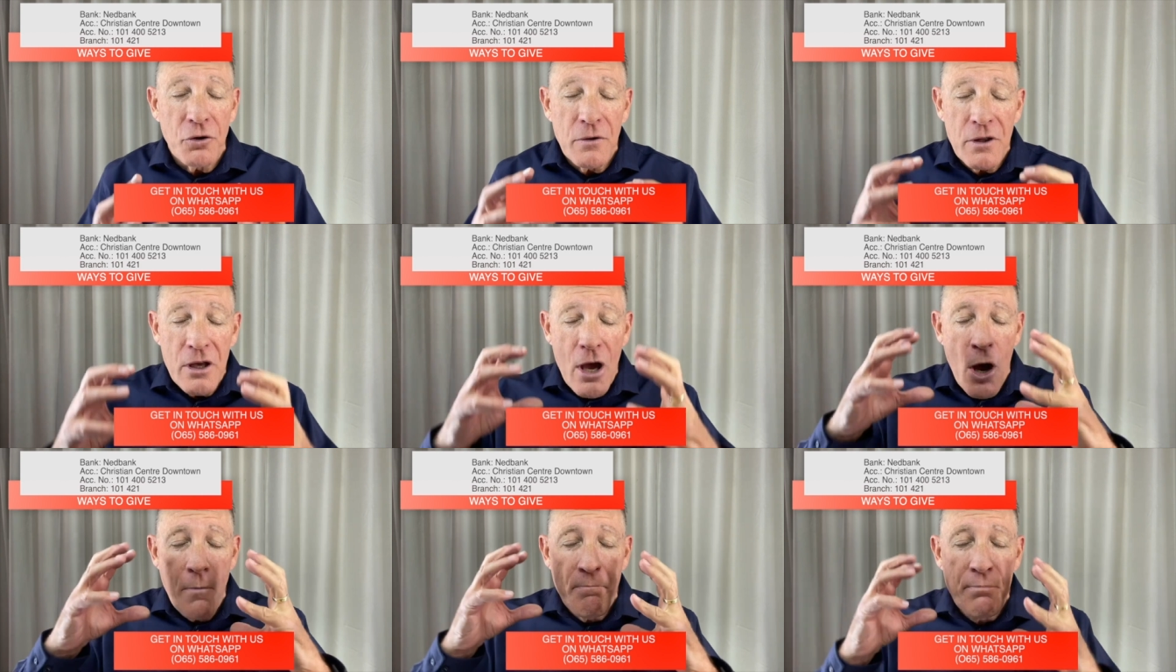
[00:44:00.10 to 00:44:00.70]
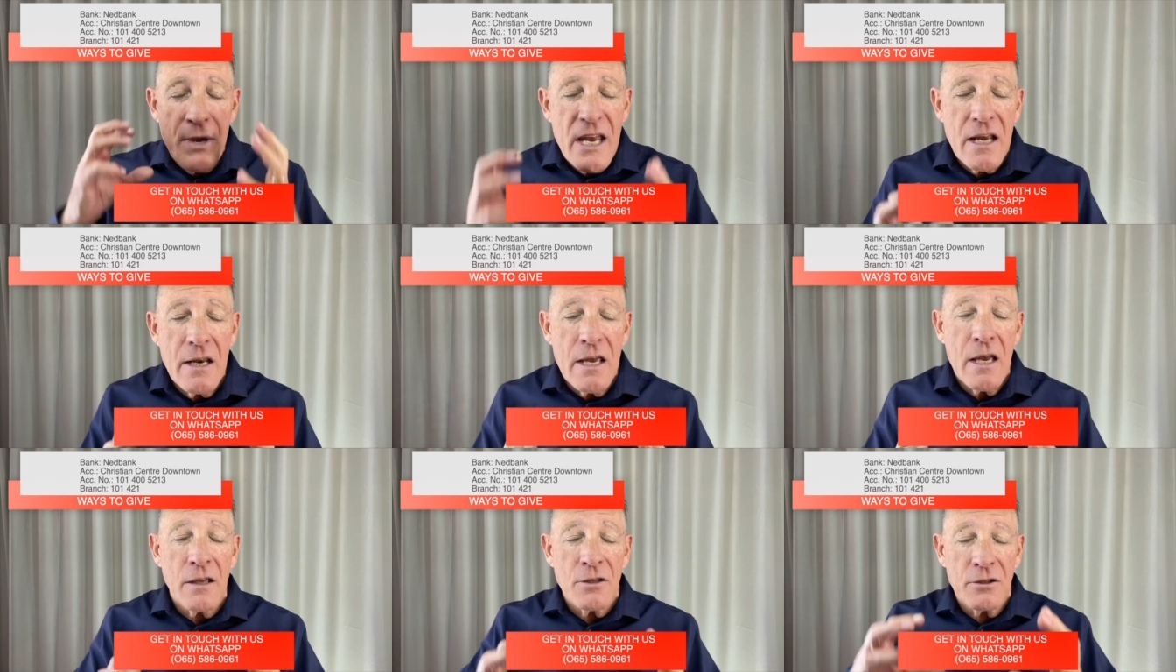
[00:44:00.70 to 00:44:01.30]
the
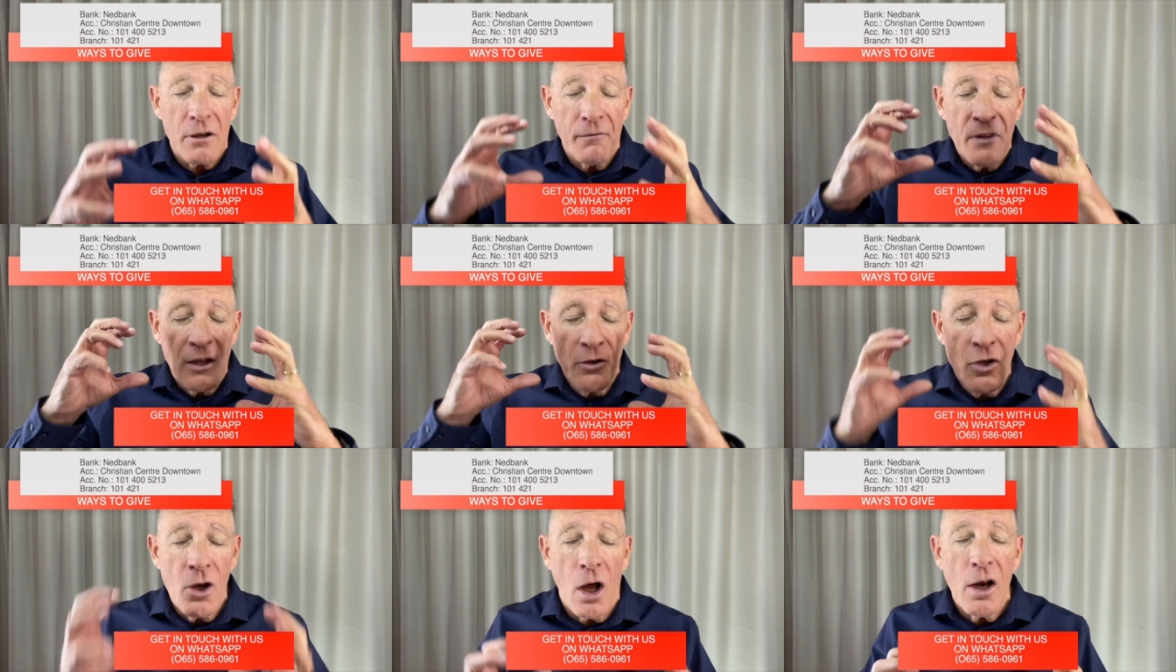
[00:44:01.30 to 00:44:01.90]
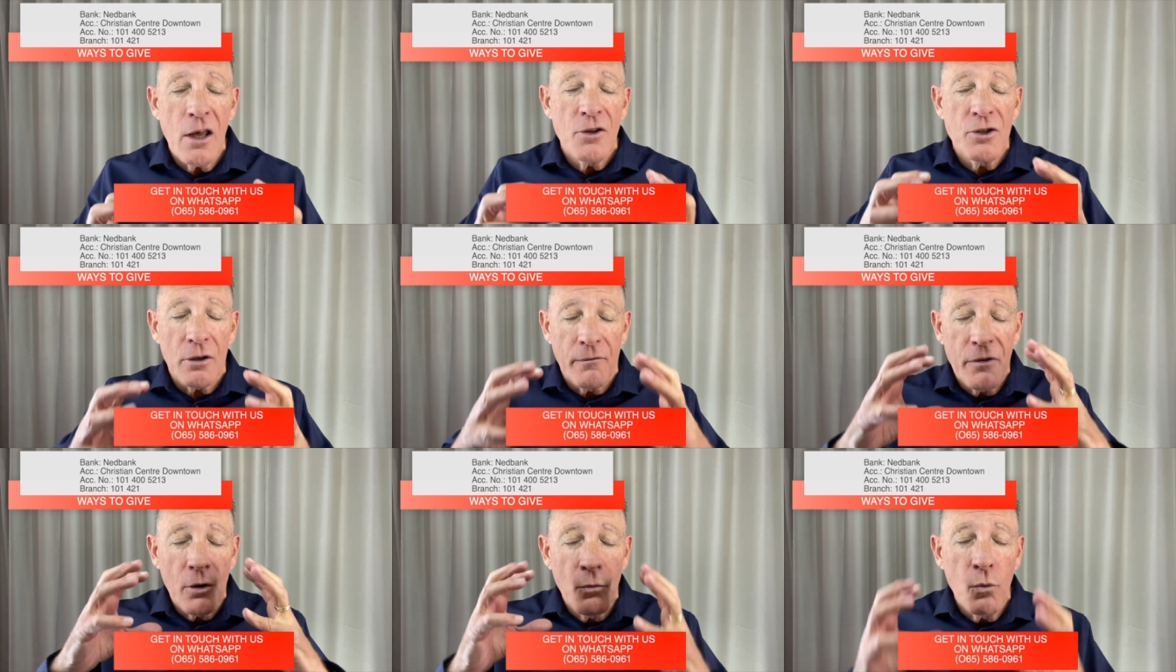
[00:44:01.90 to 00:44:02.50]
obedience of the knowledge
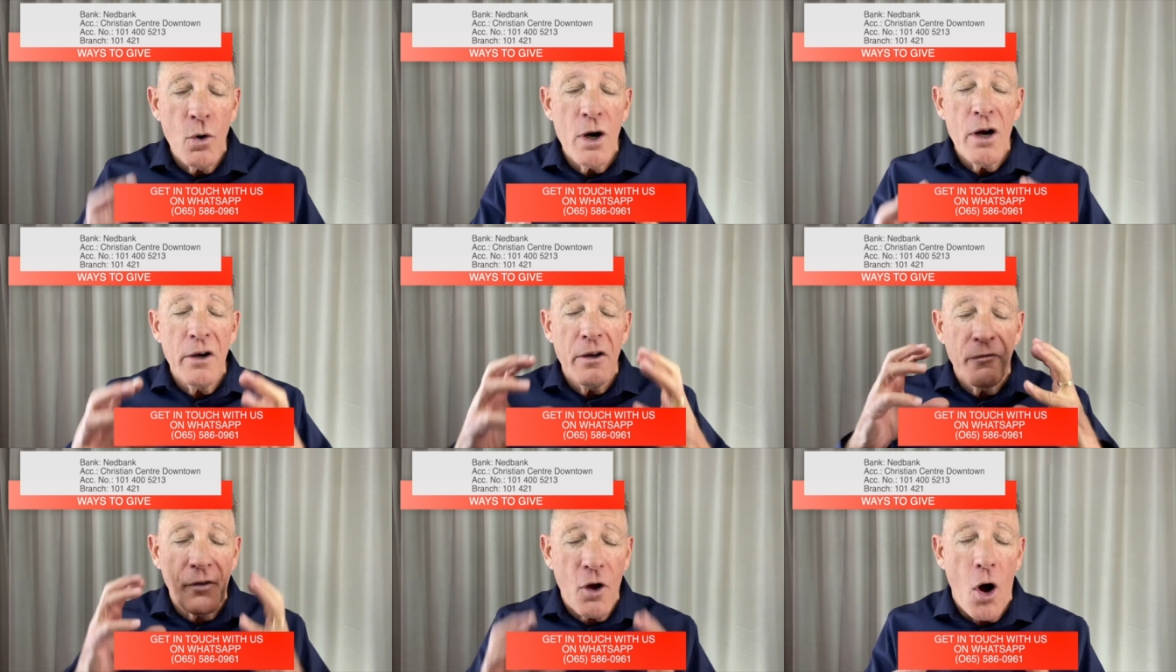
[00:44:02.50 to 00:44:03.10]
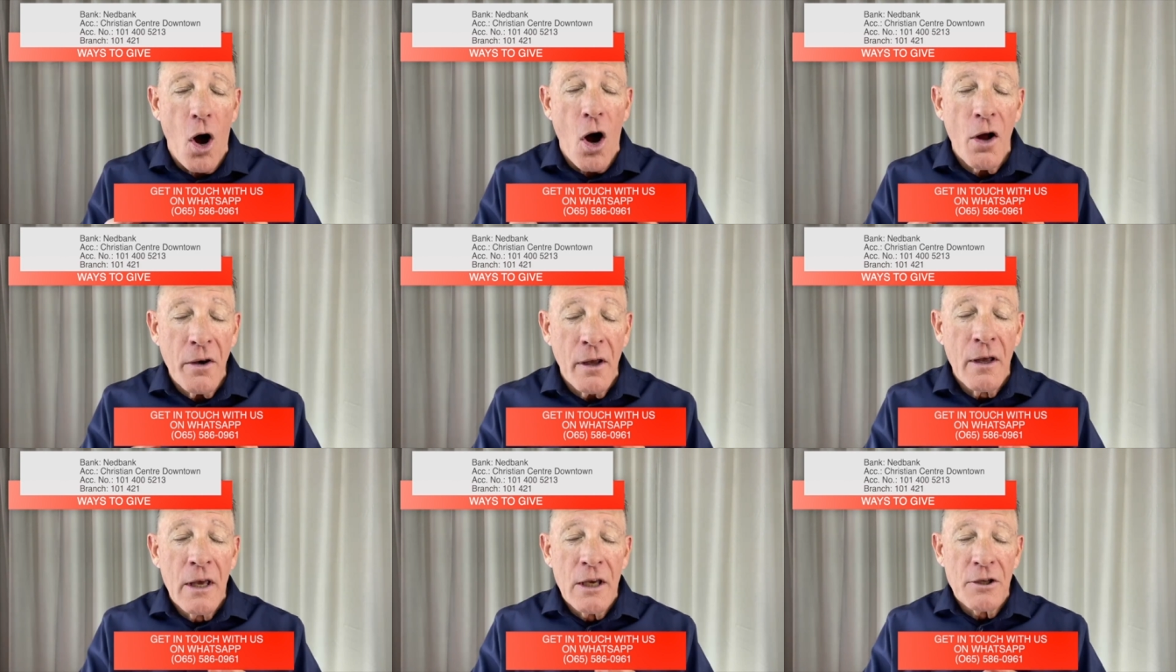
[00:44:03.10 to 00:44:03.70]
of the Word of God,